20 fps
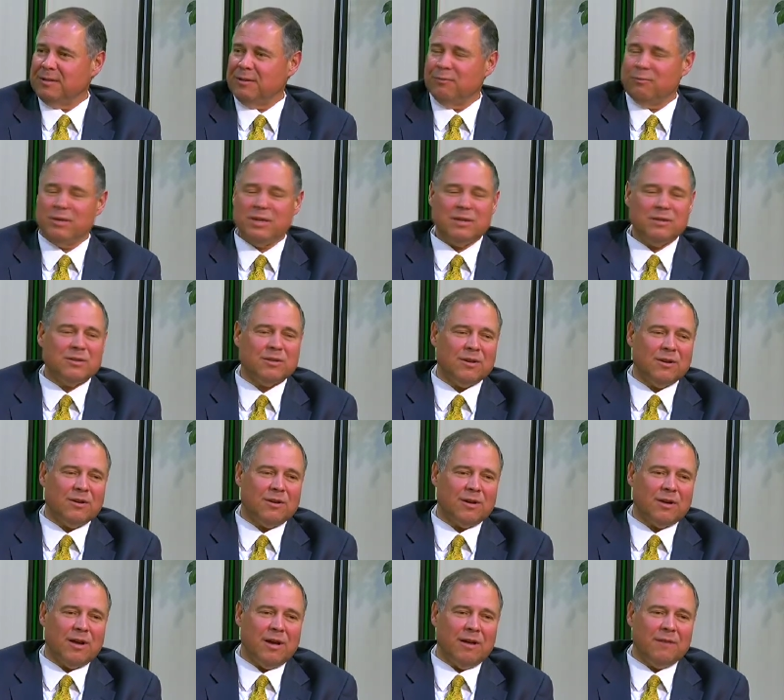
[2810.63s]
you know we could
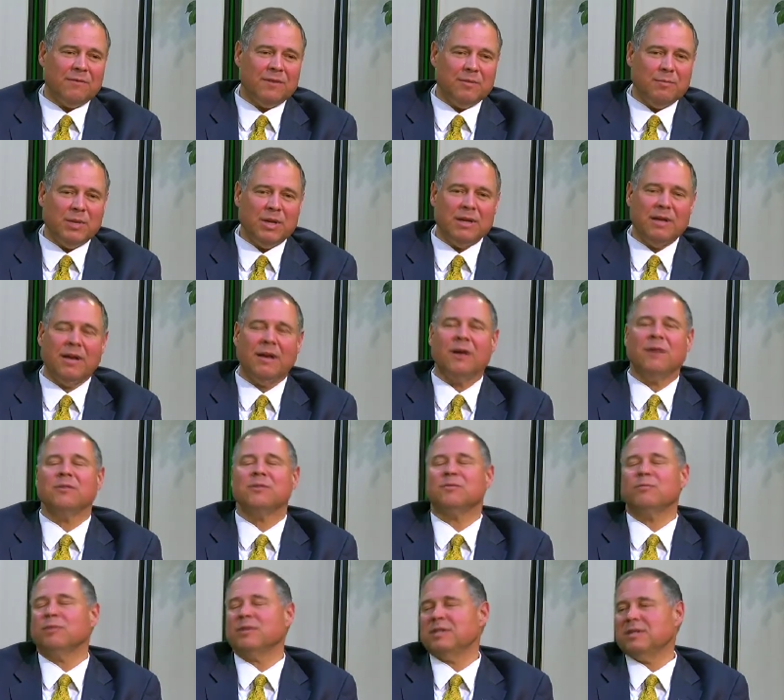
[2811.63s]
share coffee. But I
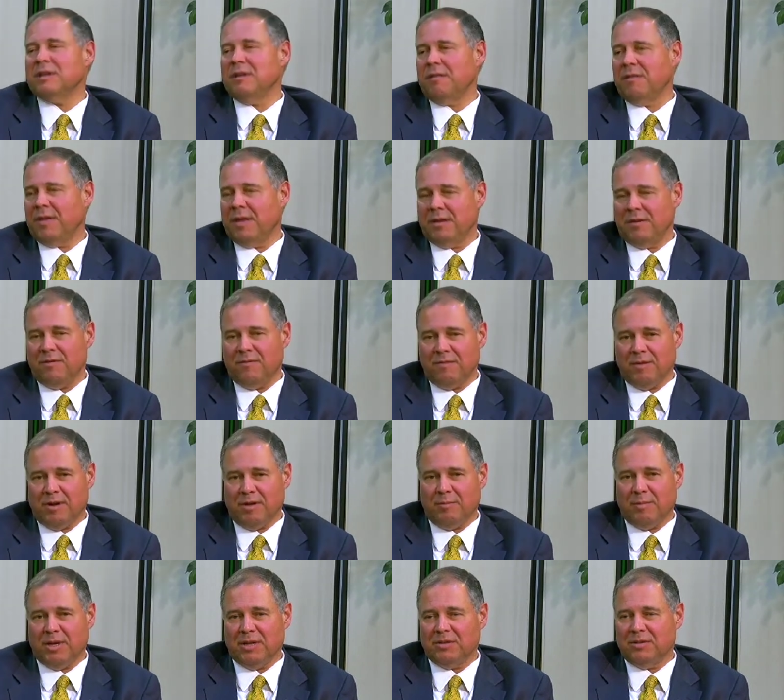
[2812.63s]
also want to say thank you
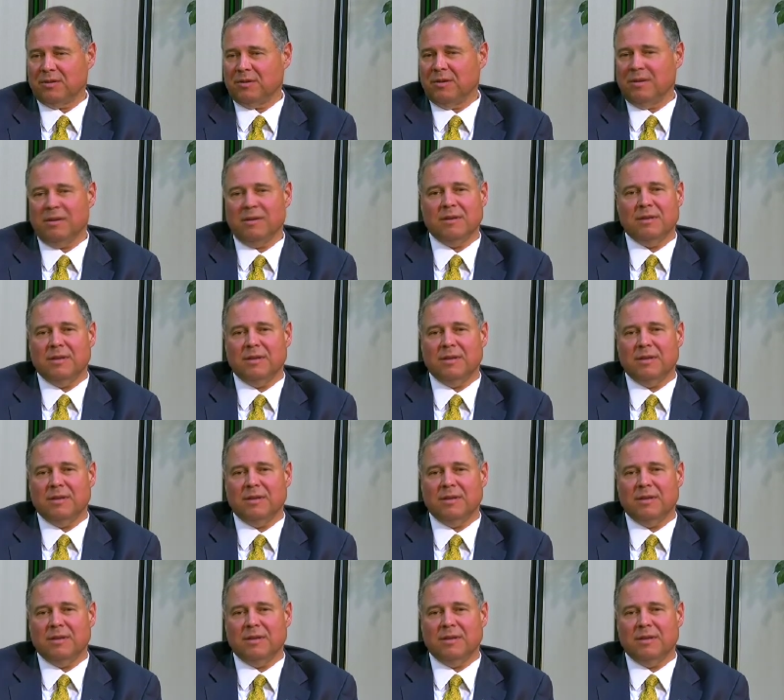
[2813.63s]
very much